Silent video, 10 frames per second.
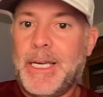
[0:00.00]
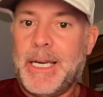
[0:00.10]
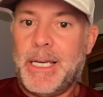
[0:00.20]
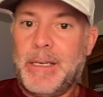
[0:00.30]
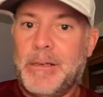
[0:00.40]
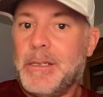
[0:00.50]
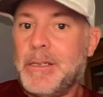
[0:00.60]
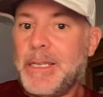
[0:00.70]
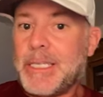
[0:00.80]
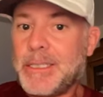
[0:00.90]
And
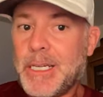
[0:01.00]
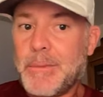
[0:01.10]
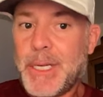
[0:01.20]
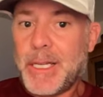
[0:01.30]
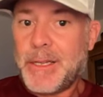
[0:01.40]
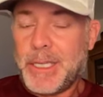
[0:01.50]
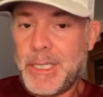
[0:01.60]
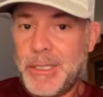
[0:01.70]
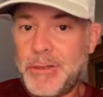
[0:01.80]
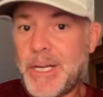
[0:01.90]
that's not a bad
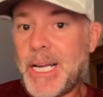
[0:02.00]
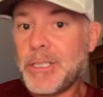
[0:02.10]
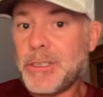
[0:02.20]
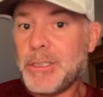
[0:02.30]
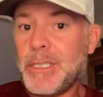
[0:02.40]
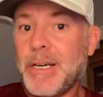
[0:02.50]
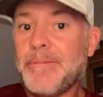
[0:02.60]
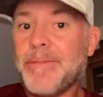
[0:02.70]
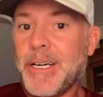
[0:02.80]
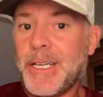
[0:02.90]
thing either. Actually,
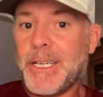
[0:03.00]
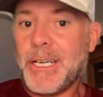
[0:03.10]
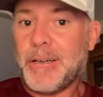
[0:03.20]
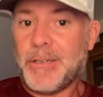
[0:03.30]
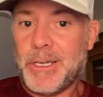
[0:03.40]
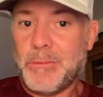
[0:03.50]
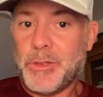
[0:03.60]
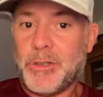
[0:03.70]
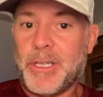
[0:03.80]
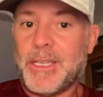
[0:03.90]
I'm finding out and I'm
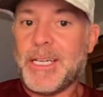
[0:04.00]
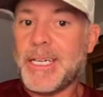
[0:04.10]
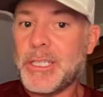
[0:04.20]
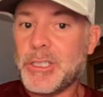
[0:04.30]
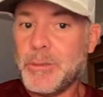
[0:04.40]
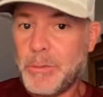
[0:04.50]
learning that I actually